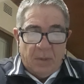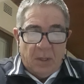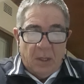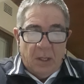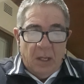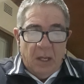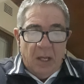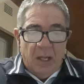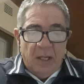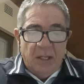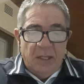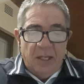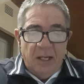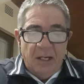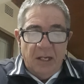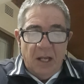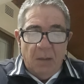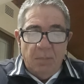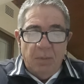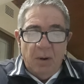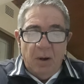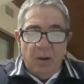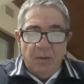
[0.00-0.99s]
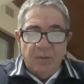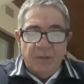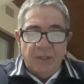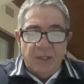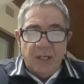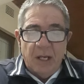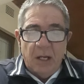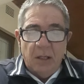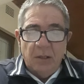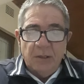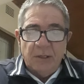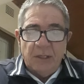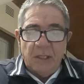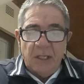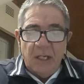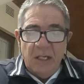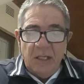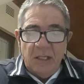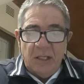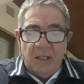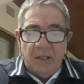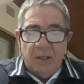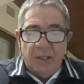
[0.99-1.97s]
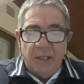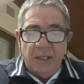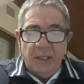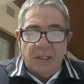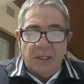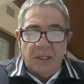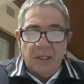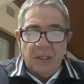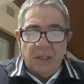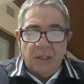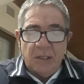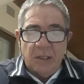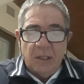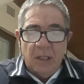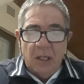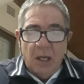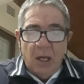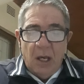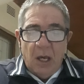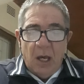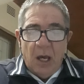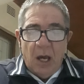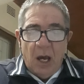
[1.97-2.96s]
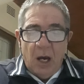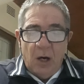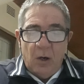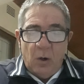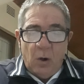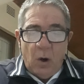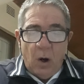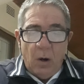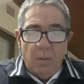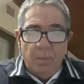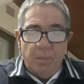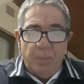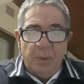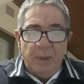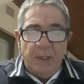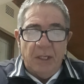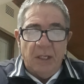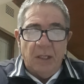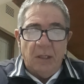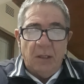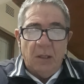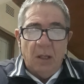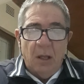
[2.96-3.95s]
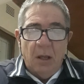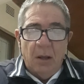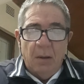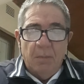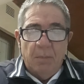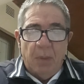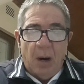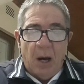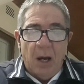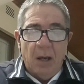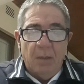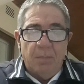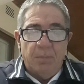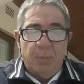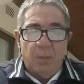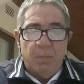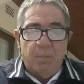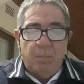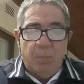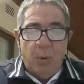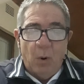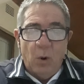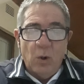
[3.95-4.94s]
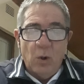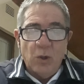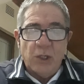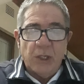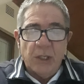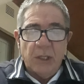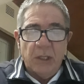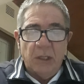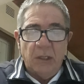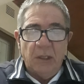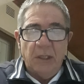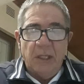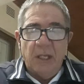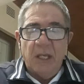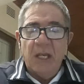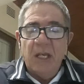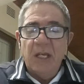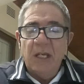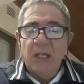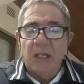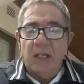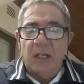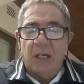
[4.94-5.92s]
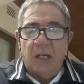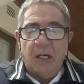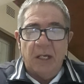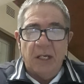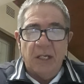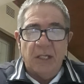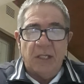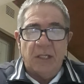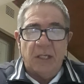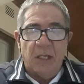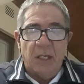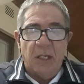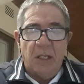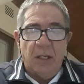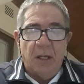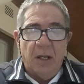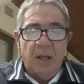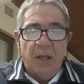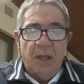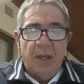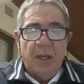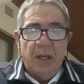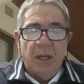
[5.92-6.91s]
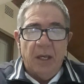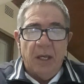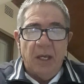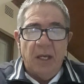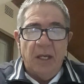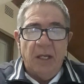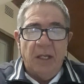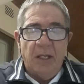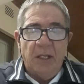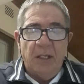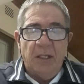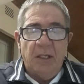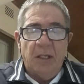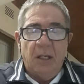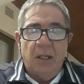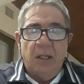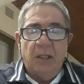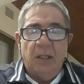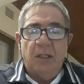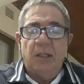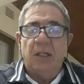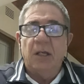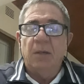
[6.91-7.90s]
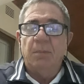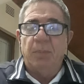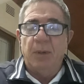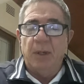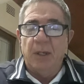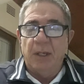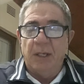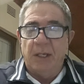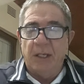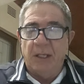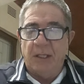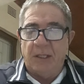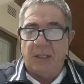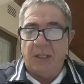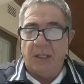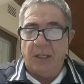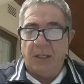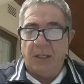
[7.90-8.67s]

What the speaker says: the number of cells increases, accompanied by proportional increasing in turbidity.